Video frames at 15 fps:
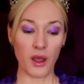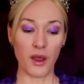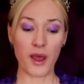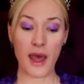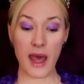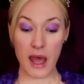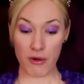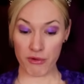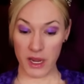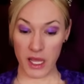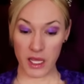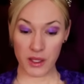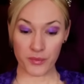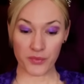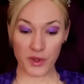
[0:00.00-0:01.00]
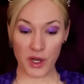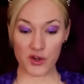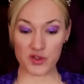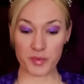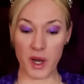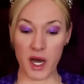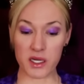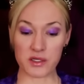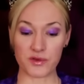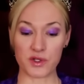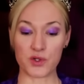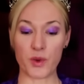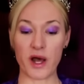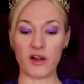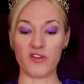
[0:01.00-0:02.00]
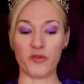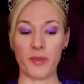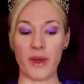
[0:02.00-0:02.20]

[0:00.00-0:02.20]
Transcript: Harry, as part of a 12